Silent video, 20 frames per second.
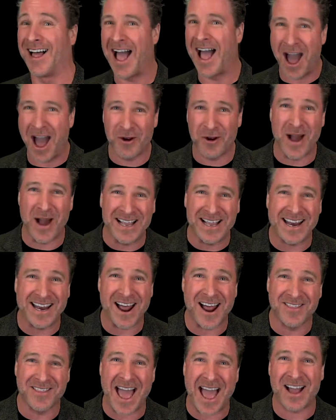How do I get
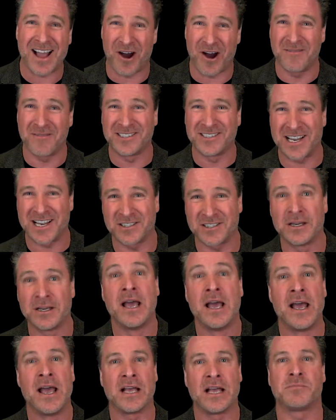out of that conversation
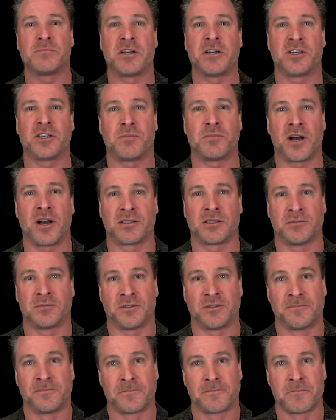as much as possible?
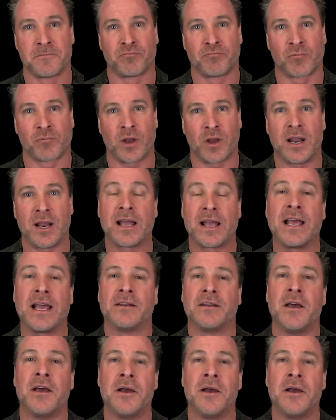Right? Again,